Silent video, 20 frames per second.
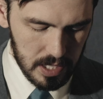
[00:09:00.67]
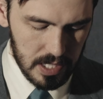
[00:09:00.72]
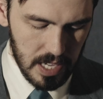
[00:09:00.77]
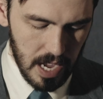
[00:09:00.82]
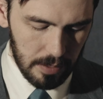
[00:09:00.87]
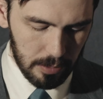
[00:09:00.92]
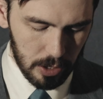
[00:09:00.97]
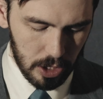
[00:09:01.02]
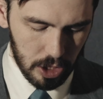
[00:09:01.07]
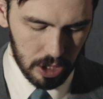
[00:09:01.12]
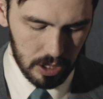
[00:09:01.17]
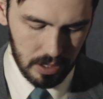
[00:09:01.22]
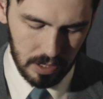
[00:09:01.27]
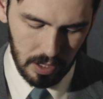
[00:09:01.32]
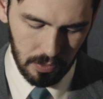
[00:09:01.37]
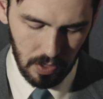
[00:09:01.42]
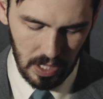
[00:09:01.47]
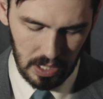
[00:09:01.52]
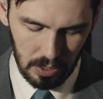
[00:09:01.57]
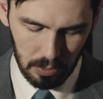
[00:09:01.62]
established
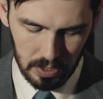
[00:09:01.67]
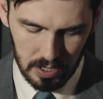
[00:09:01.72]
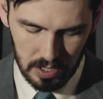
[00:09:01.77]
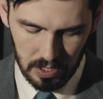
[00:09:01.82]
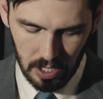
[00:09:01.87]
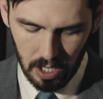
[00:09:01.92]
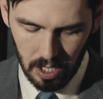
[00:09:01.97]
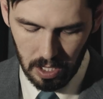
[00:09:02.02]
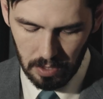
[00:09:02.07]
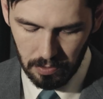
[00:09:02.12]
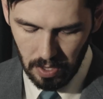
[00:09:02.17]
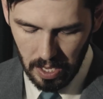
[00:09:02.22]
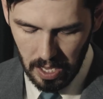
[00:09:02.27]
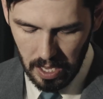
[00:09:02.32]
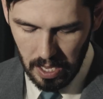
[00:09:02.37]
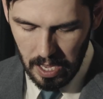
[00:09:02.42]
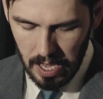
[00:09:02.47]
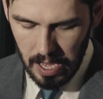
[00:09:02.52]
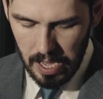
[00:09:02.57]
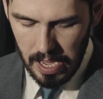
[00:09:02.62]
the Federal Reserve.
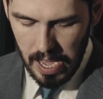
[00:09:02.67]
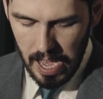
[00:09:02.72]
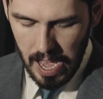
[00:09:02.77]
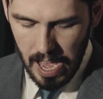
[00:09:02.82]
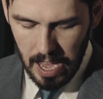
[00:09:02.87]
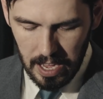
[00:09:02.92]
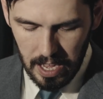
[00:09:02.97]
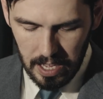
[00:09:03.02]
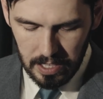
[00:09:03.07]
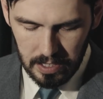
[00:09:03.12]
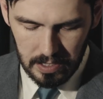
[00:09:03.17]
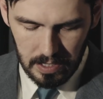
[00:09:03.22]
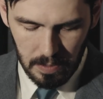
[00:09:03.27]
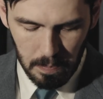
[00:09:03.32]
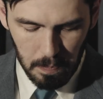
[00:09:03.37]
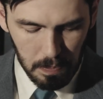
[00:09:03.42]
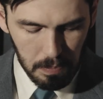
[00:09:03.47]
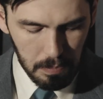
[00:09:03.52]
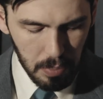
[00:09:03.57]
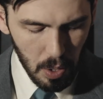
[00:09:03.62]
And
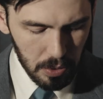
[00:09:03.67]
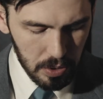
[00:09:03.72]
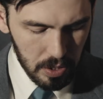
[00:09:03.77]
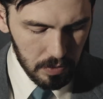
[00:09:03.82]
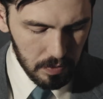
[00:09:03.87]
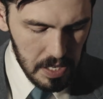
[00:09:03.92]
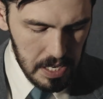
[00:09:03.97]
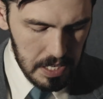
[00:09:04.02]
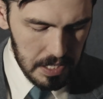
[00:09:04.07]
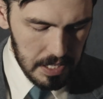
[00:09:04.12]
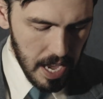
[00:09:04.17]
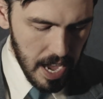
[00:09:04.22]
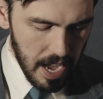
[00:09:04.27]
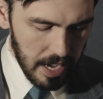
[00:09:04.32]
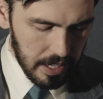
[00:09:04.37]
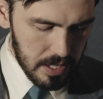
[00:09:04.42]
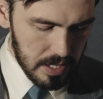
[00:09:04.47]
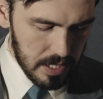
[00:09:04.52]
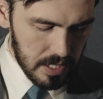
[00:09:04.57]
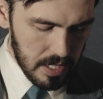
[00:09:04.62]
both of these
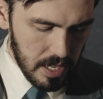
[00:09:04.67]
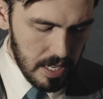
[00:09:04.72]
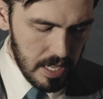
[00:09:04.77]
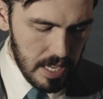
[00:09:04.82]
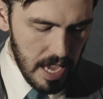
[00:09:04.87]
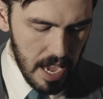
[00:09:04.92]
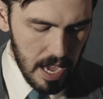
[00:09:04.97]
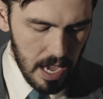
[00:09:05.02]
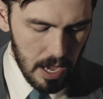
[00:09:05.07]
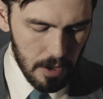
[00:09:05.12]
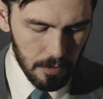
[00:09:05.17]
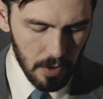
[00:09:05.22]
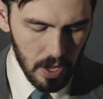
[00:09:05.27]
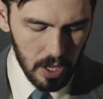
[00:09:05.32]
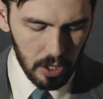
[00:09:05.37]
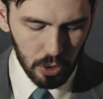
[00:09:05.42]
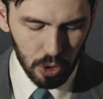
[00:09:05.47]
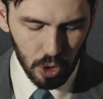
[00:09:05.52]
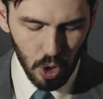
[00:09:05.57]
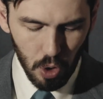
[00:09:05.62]
acts gave
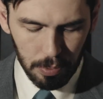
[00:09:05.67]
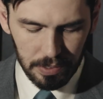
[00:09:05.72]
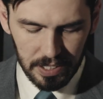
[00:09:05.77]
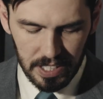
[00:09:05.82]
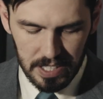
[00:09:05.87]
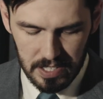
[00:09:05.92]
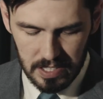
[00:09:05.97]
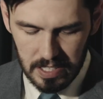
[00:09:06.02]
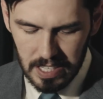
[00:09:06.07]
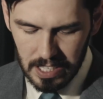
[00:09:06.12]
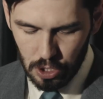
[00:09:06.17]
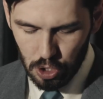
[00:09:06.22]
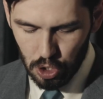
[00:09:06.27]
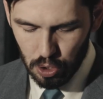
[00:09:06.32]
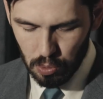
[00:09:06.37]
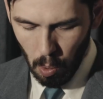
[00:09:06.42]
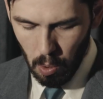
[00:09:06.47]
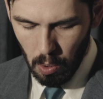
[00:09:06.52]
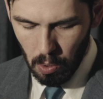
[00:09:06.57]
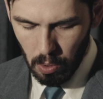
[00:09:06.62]
globalists
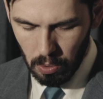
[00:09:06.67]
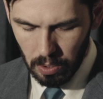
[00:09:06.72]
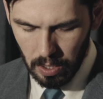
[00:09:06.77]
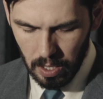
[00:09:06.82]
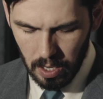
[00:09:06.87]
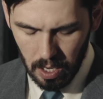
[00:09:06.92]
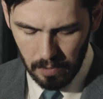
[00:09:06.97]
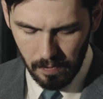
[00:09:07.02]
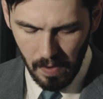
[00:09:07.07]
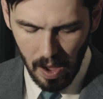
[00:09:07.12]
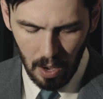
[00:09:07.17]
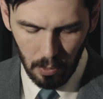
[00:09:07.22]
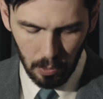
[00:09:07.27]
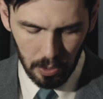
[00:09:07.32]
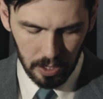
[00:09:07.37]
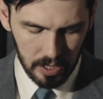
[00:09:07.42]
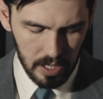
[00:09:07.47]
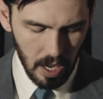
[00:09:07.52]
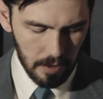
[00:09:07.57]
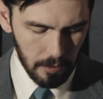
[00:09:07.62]
control of
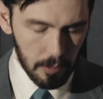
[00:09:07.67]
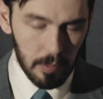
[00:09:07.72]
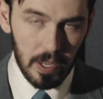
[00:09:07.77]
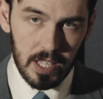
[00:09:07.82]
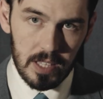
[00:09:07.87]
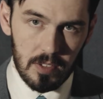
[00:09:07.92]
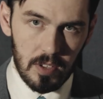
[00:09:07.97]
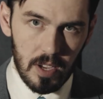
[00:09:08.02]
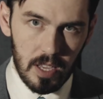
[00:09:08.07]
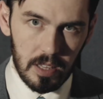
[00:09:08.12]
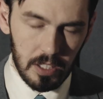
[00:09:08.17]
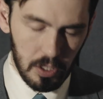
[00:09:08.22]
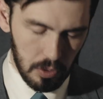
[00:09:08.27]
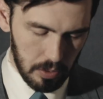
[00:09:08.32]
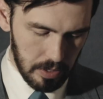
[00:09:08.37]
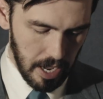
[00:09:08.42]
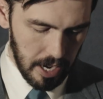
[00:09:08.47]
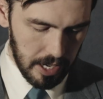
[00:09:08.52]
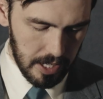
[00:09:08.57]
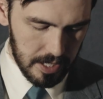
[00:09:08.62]
our government in the
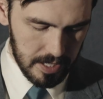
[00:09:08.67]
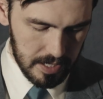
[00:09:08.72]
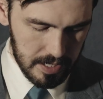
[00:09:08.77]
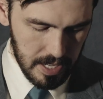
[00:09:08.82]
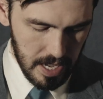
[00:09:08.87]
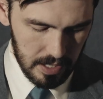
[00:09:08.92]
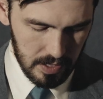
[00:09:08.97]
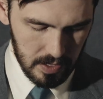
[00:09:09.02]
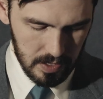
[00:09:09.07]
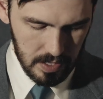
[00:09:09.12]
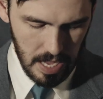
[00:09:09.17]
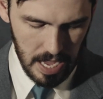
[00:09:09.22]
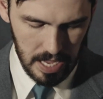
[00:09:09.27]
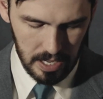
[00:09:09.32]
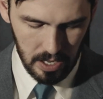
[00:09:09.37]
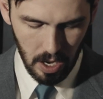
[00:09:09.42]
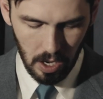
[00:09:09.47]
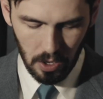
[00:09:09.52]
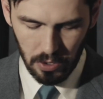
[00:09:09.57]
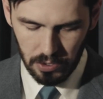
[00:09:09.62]
United States
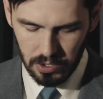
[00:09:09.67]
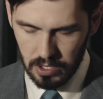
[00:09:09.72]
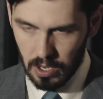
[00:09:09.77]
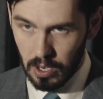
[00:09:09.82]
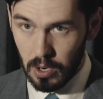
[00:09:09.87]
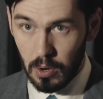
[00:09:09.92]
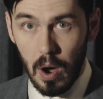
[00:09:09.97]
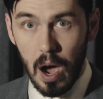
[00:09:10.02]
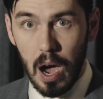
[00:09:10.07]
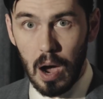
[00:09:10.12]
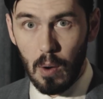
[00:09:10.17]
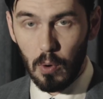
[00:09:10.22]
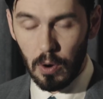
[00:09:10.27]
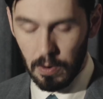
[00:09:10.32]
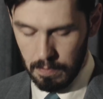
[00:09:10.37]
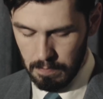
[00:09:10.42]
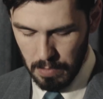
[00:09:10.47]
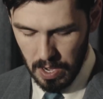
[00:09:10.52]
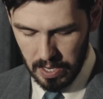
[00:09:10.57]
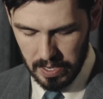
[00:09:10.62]
and also
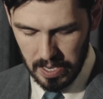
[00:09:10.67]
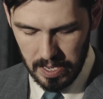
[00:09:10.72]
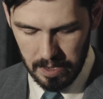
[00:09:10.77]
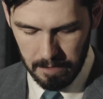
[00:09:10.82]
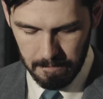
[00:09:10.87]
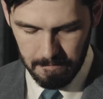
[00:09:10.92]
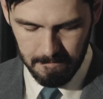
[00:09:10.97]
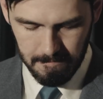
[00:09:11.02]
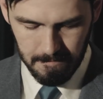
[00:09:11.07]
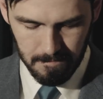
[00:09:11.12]
our money.